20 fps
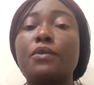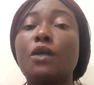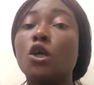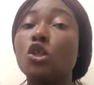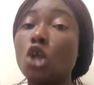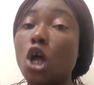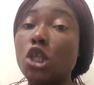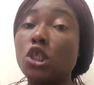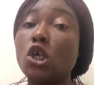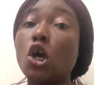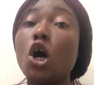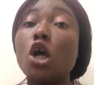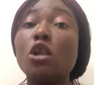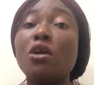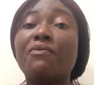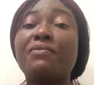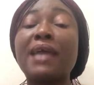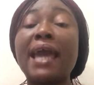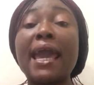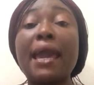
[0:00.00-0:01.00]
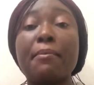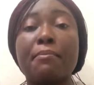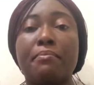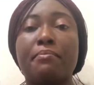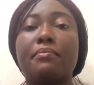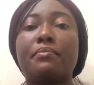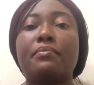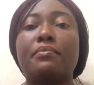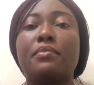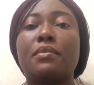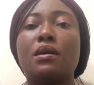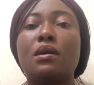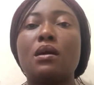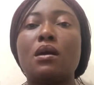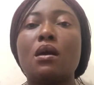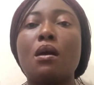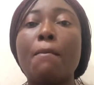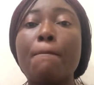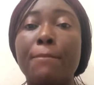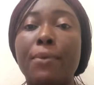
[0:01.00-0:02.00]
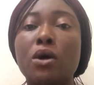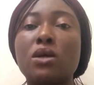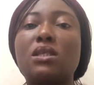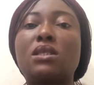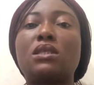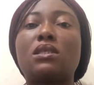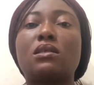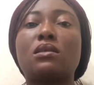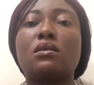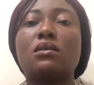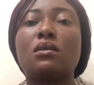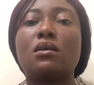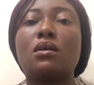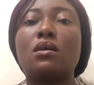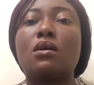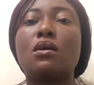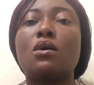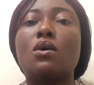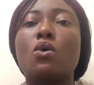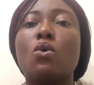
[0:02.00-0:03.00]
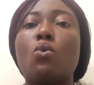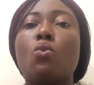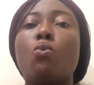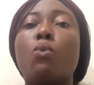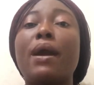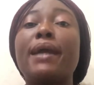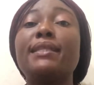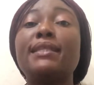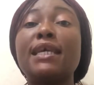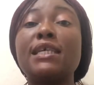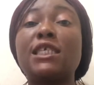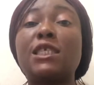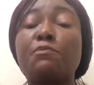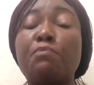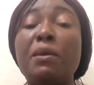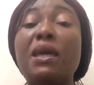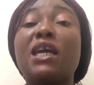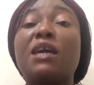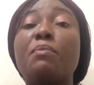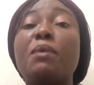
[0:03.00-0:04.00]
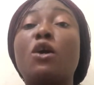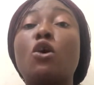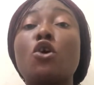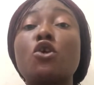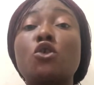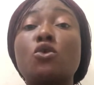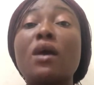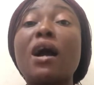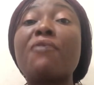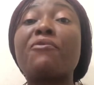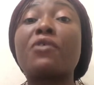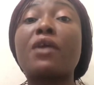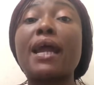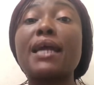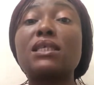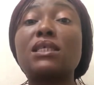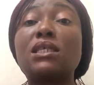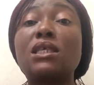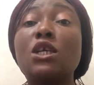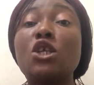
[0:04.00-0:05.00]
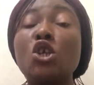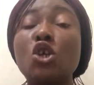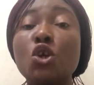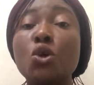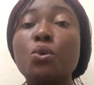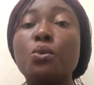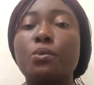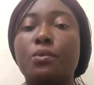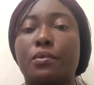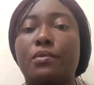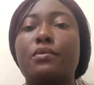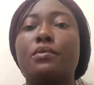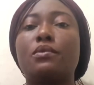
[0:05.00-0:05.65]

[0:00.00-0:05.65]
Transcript: Not all of them, but when they speak, because you have Christ in you,